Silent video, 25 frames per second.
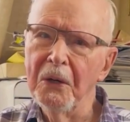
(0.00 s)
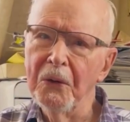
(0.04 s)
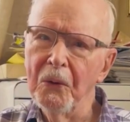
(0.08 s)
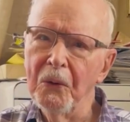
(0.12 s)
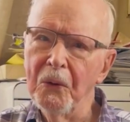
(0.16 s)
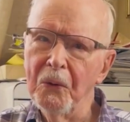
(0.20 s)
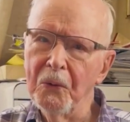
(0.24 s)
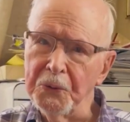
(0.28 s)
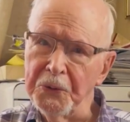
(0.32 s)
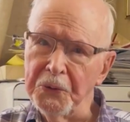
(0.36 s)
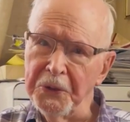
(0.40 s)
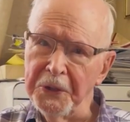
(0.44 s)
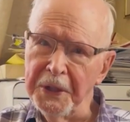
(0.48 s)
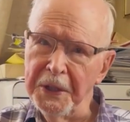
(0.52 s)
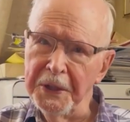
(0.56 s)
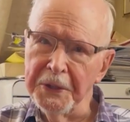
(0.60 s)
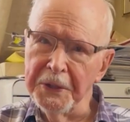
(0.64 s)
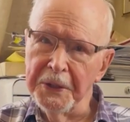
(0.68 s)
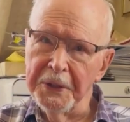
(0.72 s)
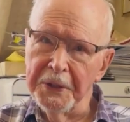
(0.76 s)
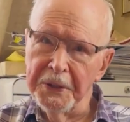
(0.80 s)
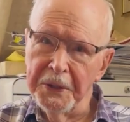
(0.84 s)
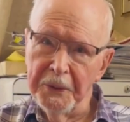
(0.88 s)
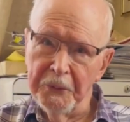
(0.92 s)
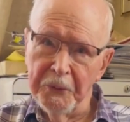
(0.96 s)

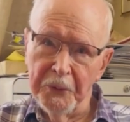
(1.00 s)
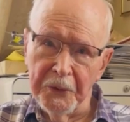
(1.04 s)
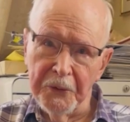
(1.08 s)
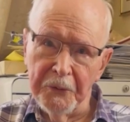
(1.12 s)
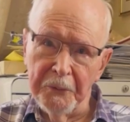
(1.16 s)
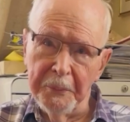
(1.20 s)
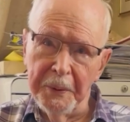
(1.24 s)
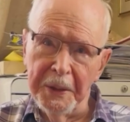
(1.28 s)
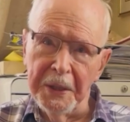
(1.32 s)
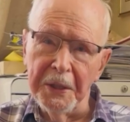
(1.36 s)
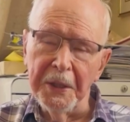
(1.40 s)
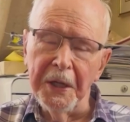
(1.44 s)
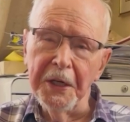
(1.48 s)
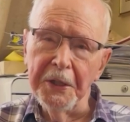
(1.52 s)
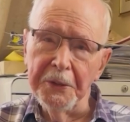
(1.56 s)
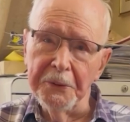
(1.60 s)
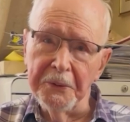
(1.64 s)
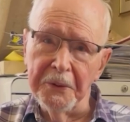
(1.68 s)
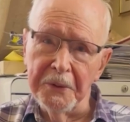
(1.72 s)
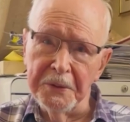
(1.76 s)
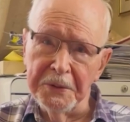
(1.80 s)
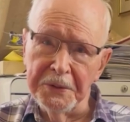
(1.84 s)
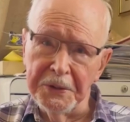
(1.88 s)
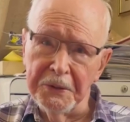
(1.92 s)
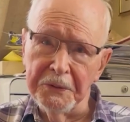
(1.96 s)
altogether there would have been
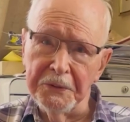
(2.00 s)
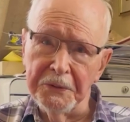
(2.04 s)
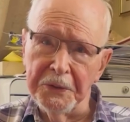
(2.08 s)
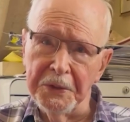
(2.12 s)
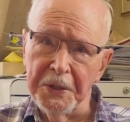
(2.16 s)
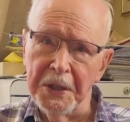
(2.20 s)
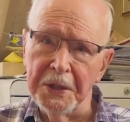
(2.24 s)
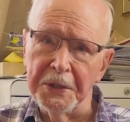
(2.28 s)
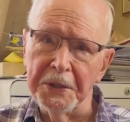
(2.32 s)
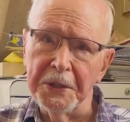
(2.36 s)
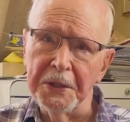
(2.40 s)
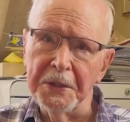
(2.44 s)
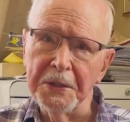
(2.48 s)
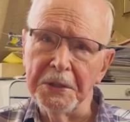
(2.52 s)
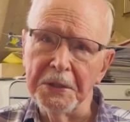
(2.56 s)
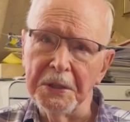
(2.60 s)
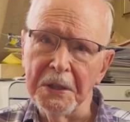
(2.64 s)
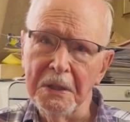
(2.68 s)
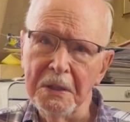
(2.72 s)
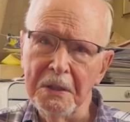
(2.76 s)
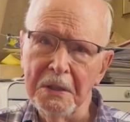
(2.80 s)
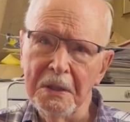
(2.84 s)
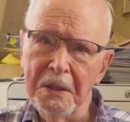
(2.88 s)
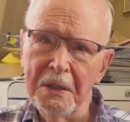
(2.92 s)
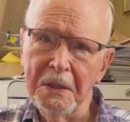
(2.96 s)
hundreds of studies
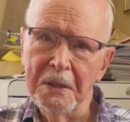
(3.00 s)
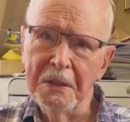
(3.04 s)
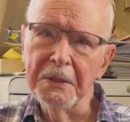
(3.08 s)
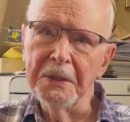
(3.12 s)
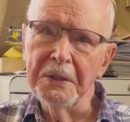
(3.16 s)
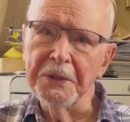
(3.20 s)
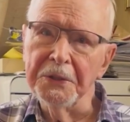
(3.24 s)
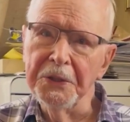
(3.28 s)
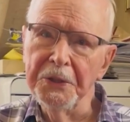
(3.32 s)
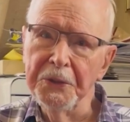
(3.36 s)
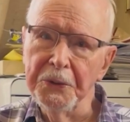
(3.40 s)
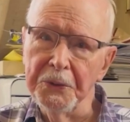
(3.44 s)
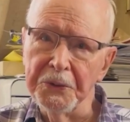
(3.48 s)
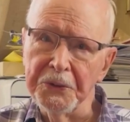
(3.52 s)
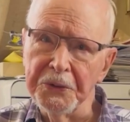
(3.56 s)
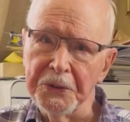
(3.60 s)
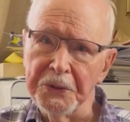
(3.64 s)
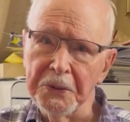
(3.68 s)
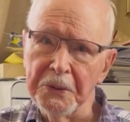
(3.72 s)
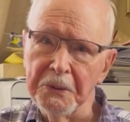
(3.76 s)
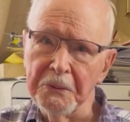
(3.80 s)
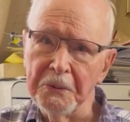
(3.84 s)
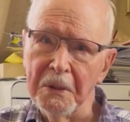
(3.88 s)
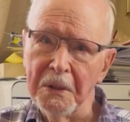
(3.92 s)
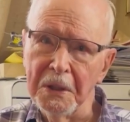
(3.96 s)
that used
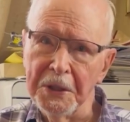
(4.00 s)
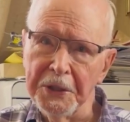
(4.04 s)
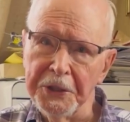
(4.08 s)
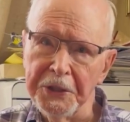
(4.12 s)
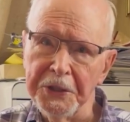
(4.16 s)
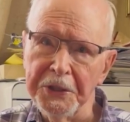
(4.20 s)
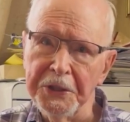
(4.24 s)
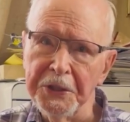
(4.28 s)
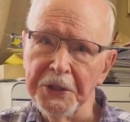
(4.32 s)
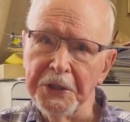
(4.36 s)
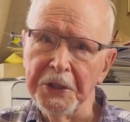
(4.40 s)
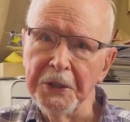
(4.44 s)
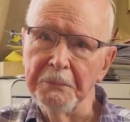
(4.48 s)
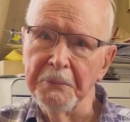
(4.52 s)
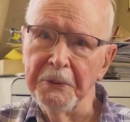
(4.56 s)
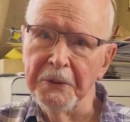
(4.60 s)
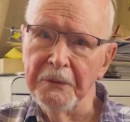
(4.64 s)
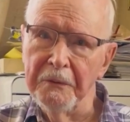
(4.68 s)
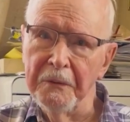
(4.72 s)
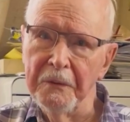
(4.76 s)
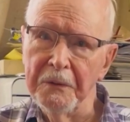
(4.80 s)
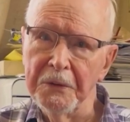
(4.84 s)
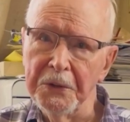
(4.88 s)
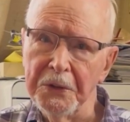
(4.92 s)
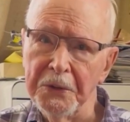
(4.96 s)
the relationship
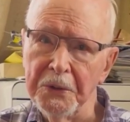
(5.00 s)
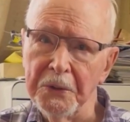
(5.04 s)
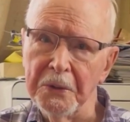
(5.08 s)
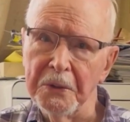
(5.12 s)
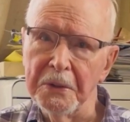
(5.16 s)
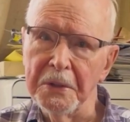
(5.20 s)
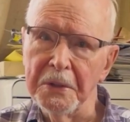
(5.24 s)
inventory.